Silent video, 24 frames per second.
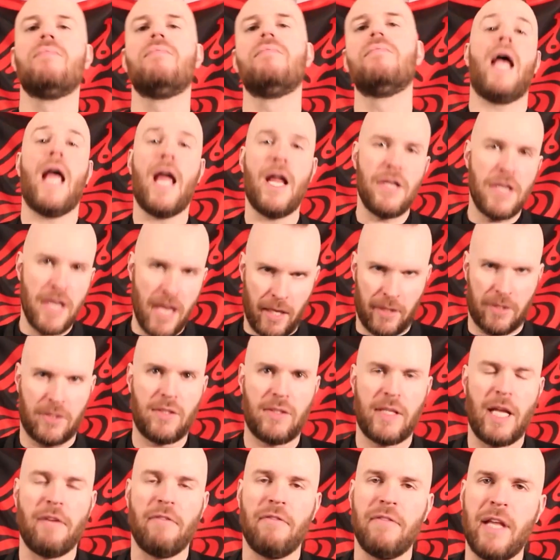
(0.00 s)
And yes,
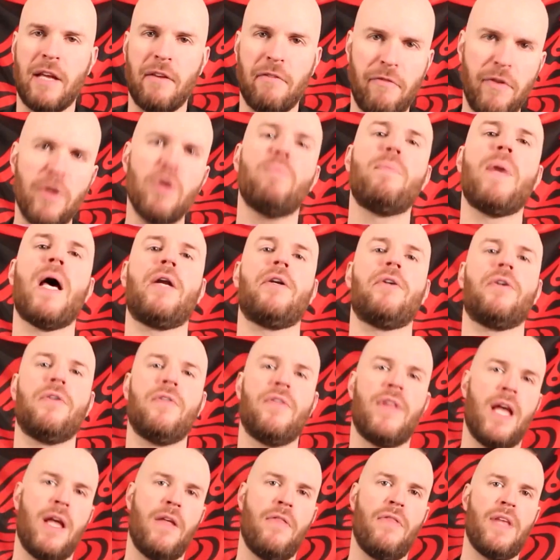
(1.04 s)
they feel better
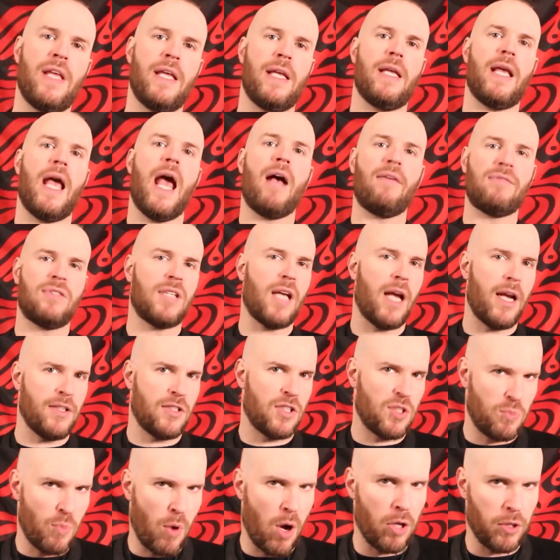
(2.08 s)
than the half-size
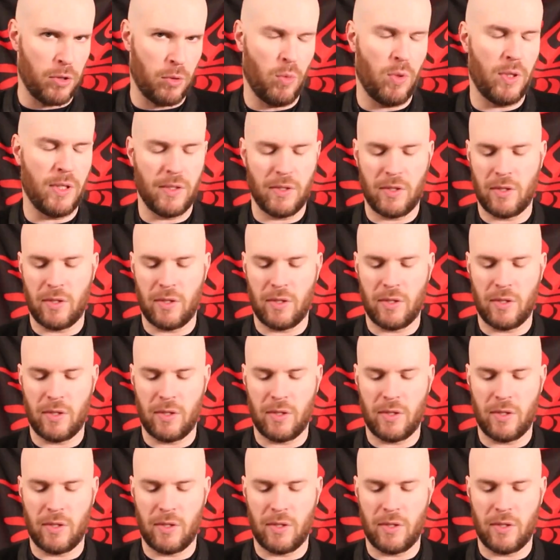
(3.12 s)
smaller ones.